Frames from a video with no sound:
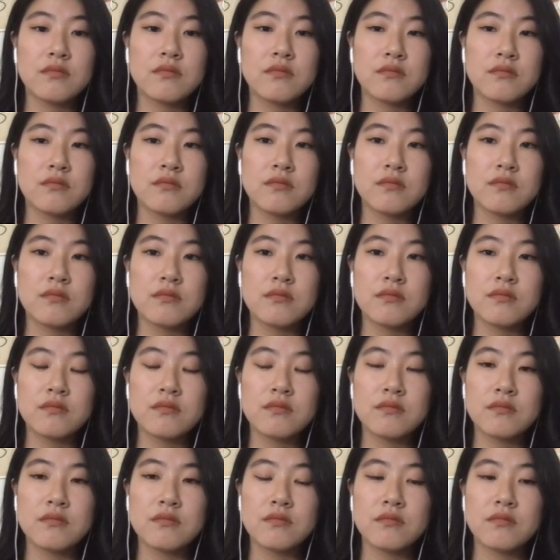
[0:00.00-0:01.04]

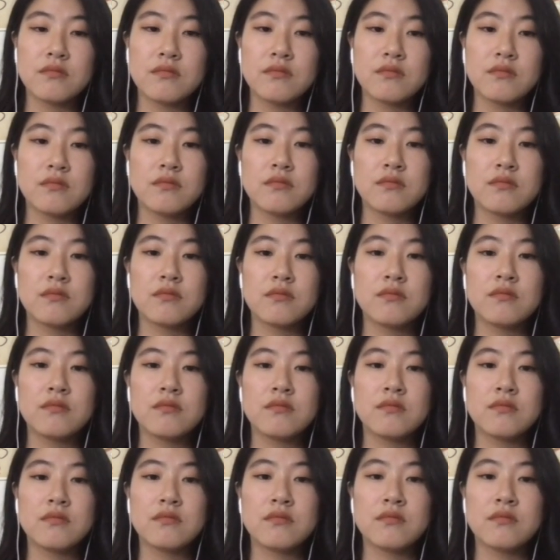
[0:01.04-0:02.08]

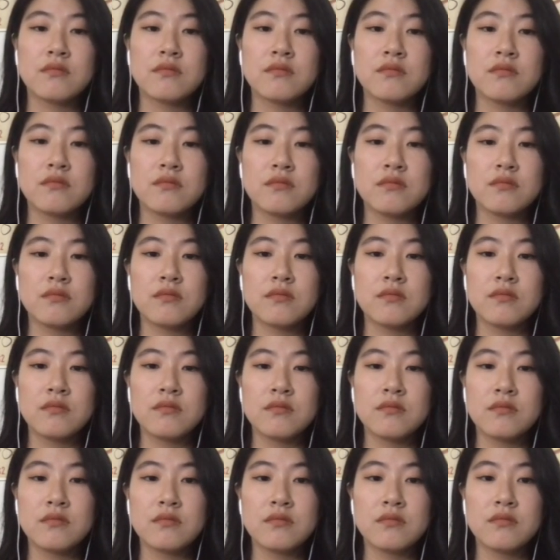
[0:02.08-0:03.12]

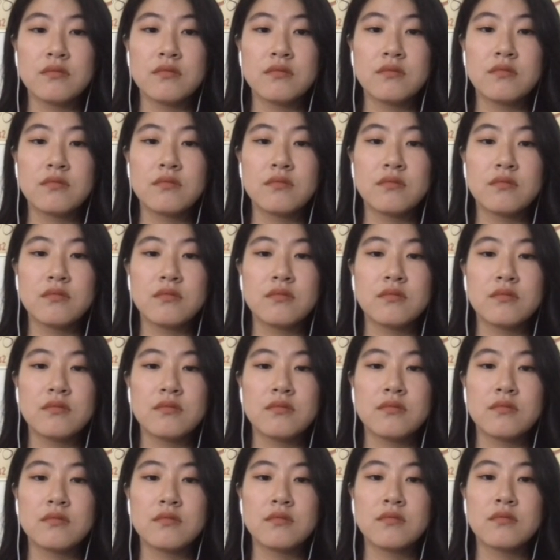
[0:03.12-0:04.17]

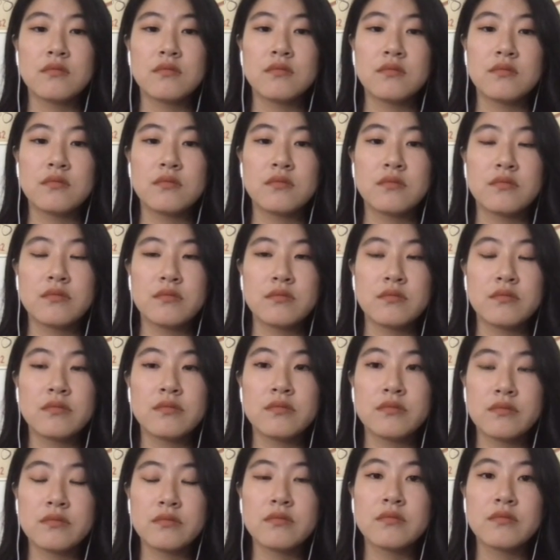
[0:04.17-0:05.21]

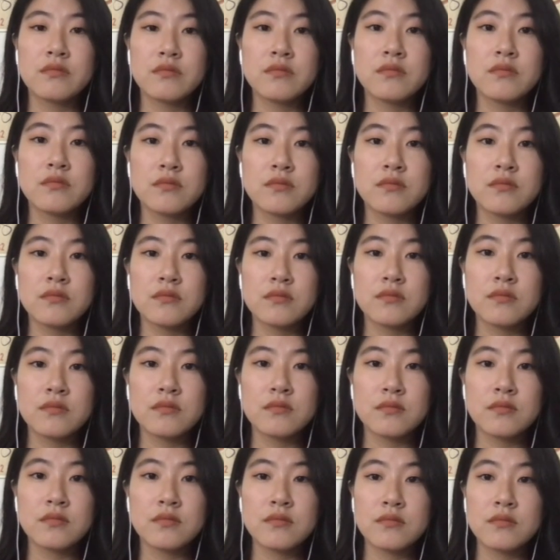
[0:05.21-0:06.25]

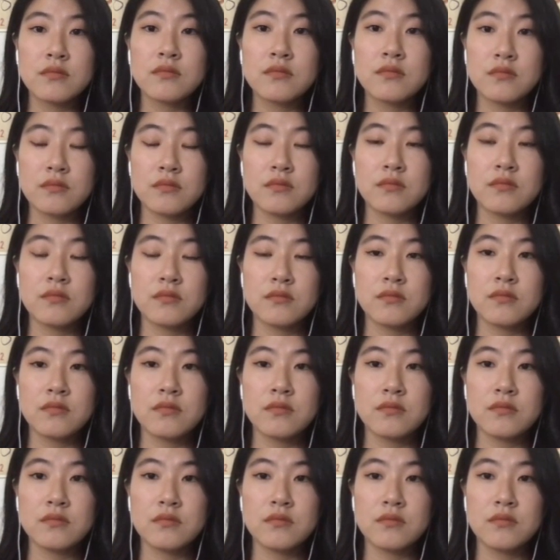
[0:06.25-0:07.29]

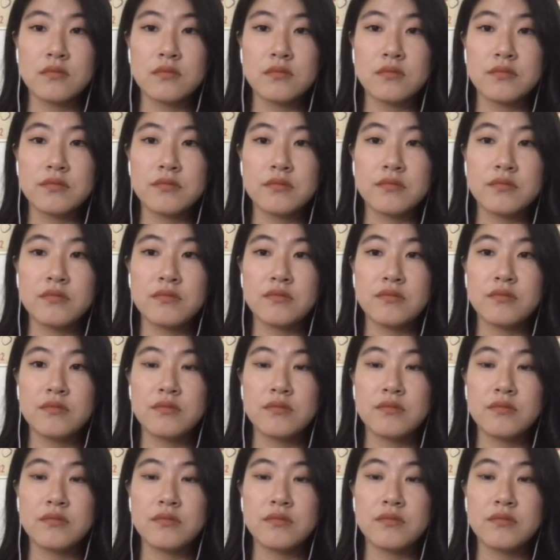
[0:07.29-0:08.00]
[no speech]